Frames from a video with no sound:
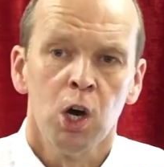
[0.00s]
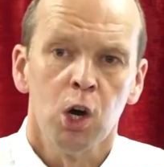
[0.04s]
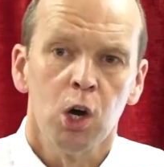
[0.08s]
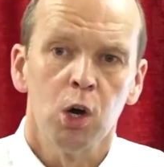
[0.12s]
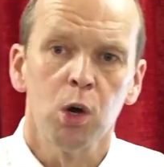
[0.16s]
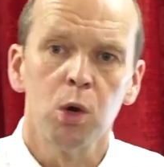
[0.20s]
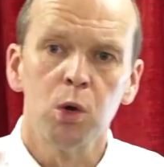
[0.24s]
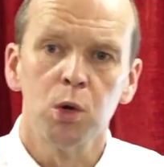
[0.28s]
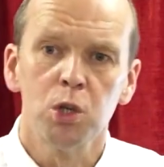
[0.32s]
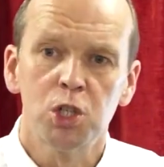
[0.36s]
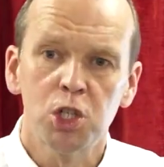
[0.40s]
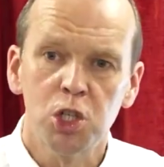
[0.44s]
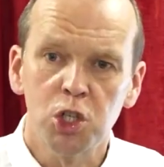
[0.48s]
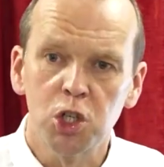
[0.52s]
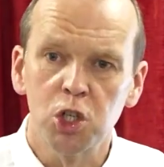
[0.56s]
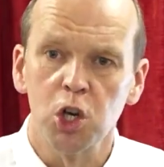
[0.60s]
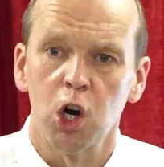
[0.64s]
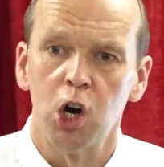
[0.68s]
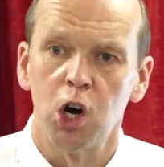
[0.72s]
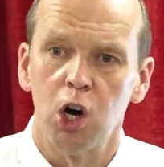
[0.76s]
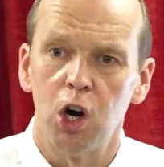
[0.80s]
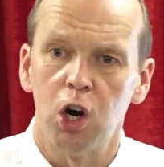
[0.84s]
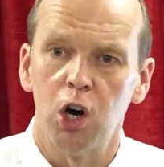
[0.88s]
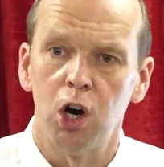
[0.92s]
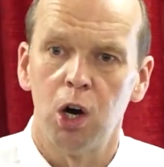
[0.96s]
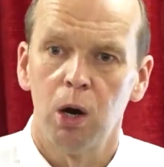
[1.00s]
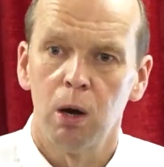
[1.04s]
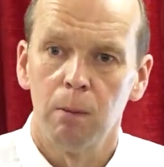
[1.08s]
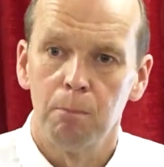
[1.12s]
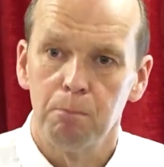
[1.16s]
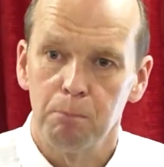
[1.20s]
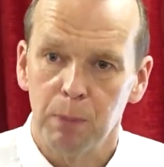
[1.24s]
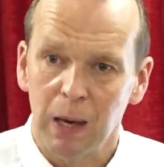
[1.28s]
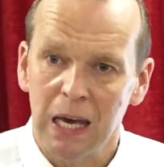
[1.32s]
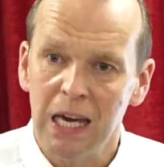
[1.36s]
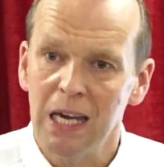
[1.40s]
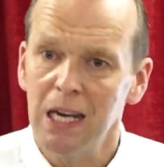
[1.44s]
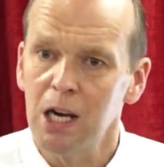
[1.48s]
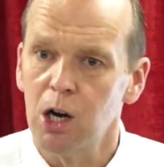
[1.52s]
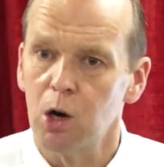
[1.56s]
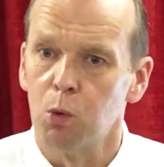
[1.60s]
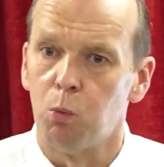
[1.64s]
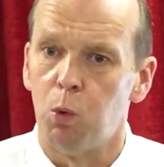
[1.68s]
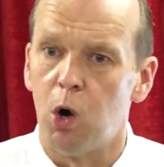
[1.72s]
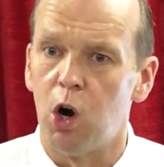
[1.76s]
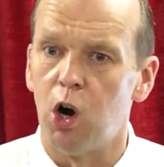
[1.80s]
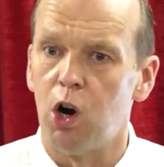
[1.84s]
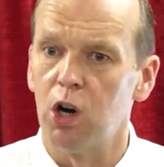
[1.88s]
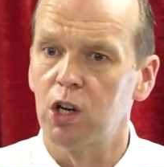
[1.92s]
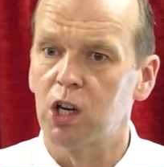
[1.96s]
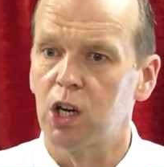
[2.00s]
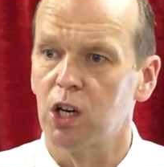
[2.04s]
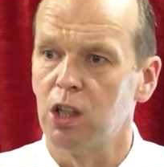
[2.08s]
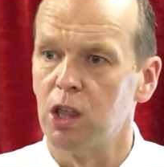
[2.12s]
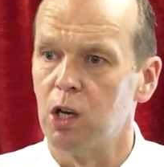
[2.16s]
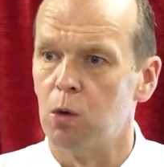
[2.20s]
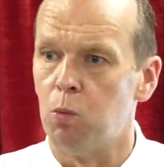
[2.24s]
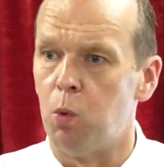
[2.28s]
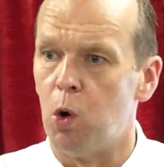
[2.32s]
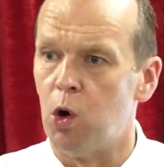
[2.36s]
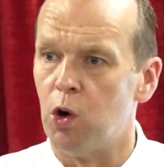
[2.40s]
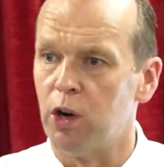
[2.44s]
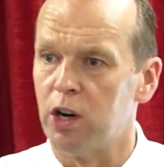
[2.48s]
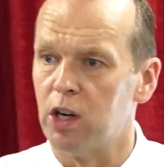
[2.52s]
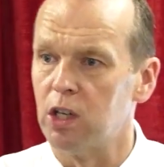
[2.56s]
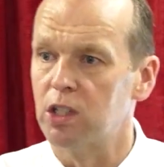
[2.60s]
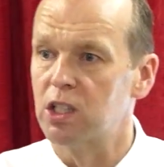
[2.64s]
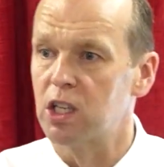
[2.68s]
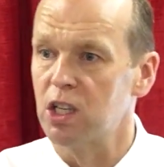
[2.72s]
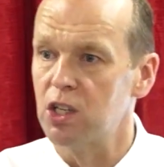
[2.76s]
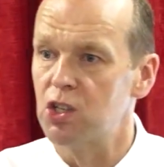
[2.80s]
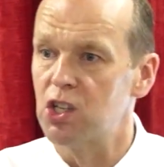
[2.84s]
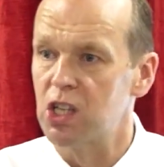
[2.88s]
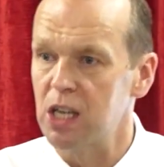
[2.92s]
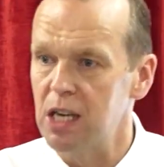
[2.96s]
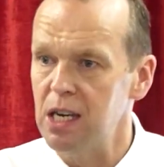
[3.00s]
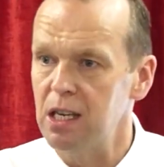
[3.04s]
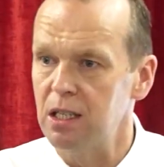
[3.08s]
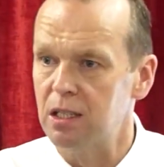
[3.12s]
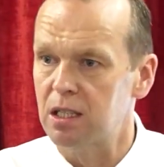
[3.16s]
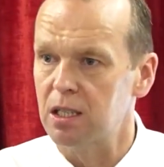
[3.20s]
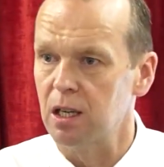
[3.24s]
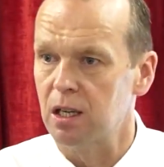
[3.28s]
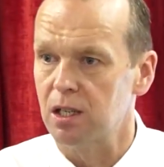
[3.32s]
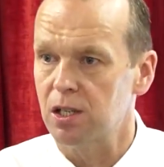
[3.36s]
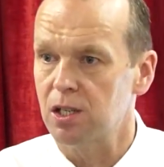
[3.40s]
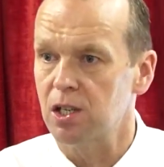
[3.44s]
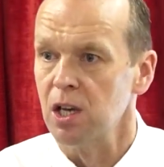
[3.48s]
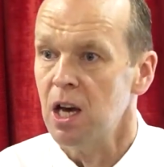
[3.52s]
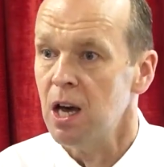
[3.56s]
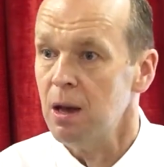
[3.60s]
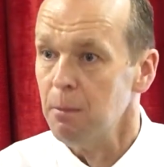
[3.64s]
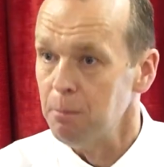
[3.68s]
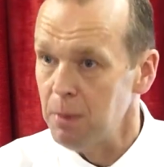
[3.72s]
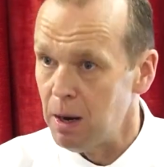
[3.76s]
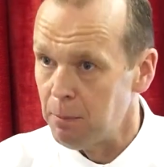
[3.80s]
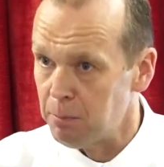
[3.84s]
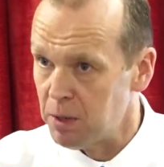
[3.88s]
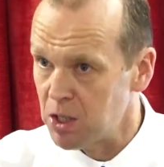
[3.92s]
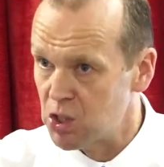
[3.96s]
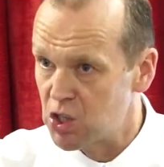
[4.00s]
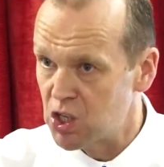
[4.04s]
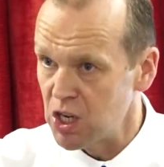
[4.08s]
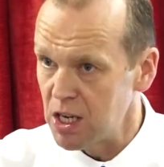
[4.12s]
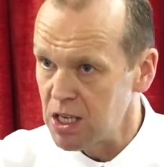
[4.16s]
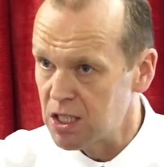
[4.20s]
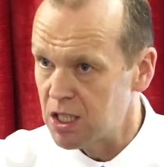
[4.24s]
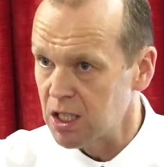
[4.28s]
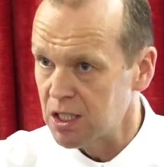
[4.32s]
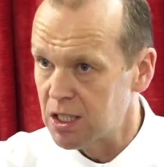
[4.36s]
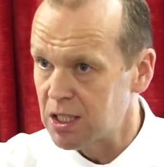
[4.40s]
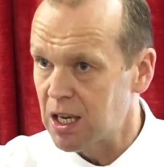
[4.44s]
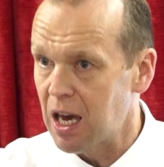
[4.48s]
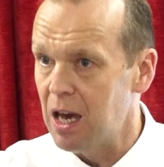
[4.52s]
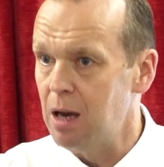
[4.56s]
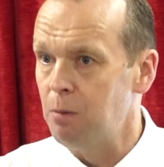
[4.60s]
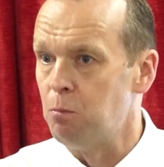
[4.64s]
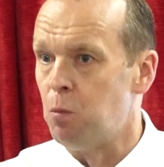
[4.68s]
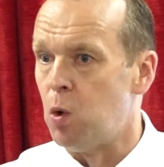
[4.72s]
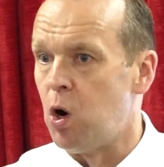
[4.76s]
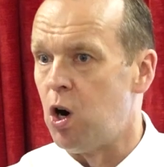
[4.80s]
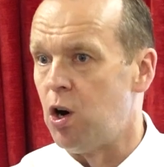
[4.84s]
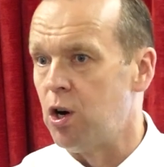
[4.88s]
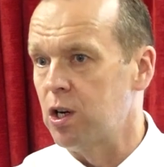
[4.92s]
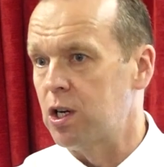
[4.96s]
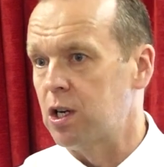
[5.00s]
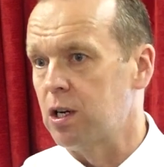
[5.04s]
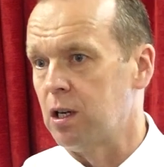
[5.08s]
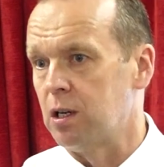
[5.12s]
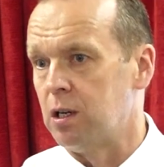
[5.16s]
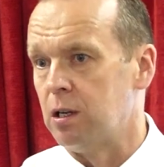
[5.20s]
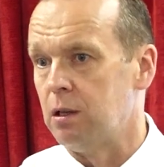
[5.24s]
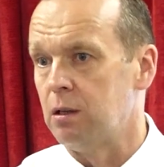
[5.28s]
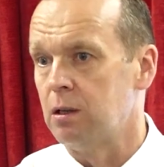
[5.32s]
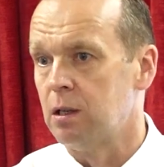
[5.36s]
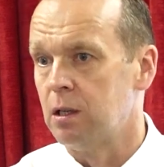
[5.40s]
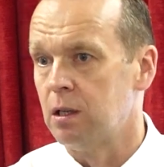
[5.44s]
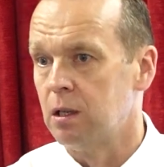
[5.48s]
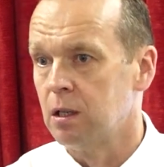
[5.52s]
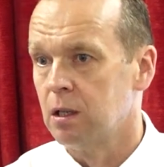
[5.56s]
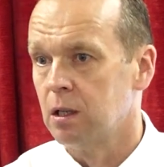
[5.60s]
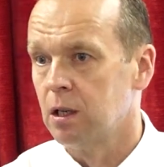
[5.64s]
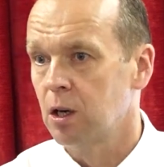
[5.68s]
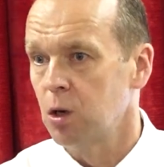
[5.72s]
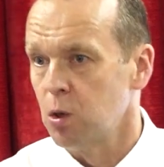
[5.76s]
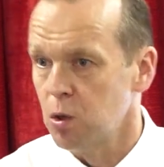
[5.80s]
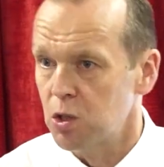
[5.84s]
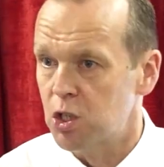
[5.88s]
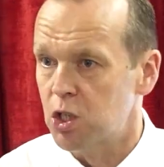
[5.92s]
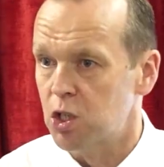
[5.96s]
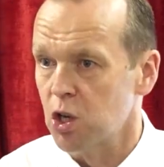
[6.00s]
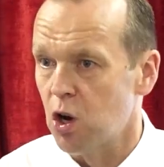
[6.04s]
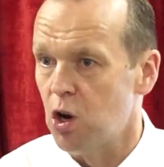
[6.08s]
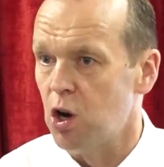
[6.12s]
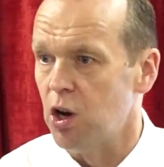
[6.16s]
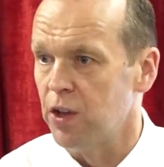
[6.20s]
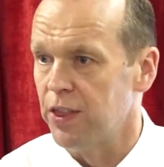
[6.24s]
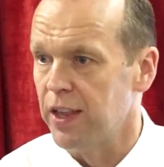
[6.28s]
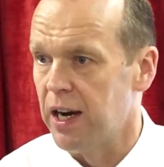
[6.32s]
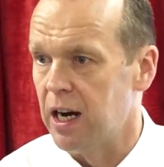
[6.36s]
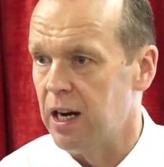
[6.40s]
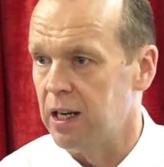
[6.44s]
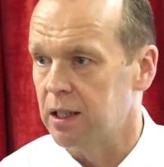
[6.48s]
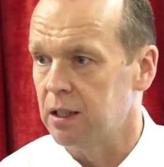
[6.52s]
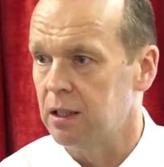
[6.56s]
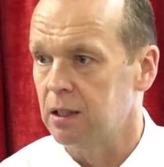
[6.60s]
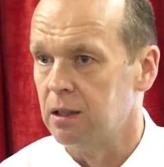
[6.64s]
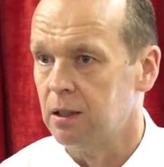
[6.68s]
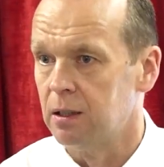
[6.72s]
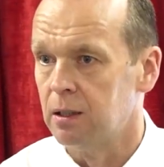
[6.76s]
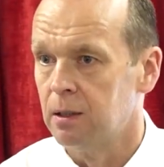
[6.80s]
Who saw Peter walk on the water to Jesus? Remember, Jesus came walking. Who saw that?